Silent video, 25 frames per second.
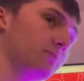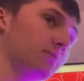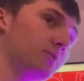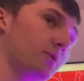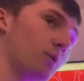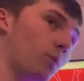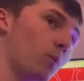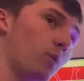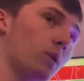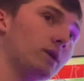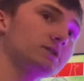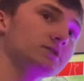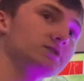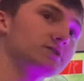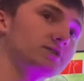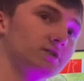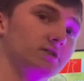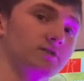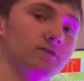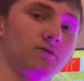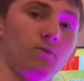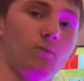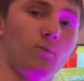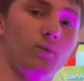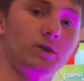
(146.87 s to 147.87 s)
the wind
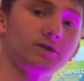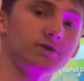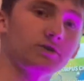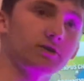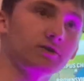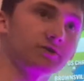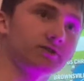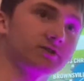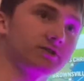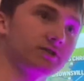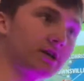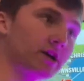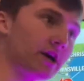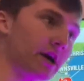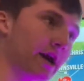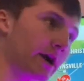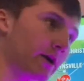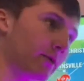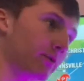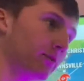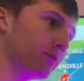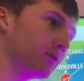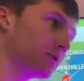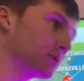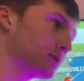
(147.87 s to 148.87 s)
shear is
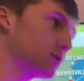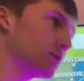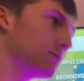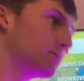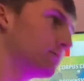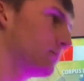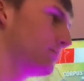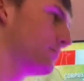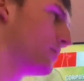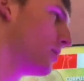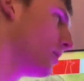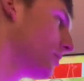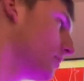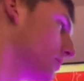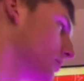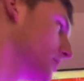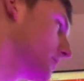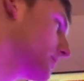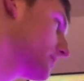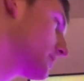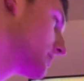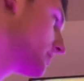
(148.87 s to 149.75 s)
tearing the storm apart,